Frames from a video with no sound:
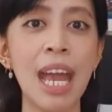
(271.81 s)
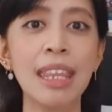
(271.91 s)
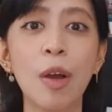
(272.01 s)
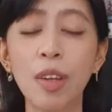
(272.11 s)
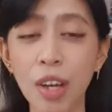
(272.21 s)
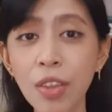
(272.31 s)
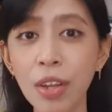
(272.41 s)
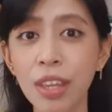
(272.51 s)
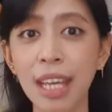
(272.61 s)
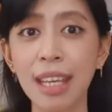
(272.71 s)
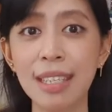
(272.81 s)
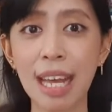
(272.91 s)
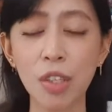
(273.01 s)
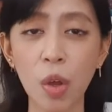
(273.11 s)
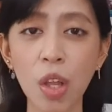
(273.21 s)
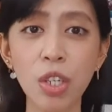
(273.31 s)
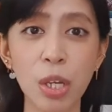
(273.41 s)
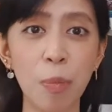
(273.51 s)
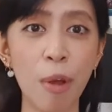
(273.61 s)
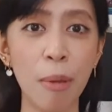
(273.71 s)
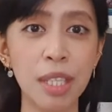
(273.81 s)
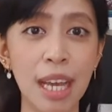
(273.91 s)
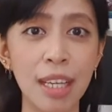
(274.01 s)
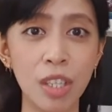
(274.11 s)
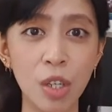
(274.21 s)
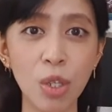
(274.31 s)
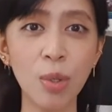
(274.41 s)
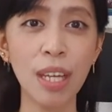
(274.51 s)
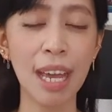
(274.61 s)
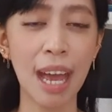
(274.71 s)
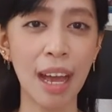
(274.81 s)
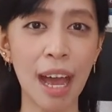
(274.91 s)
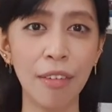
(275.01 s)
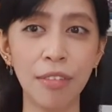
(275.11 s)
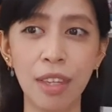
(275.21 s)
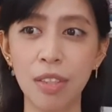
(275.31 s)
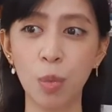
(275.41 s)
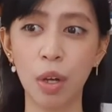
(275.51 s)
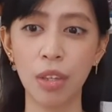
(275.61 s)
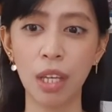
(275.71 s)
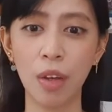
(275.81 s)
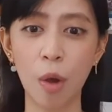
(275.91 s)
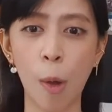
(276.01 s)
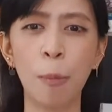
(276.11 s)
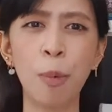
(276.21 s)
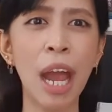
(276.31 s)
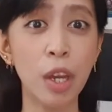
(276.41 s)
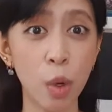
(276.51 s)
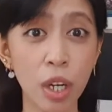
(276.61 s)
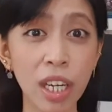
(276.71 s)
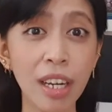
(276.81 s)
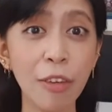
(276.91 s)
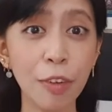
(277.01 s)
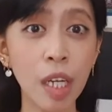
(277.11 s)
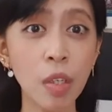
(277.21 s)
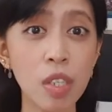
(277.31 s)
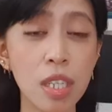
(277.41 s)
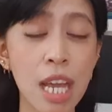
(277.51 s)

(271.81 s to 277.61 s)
Now, another thing is that scholarship websites usually have this what they call priority fields.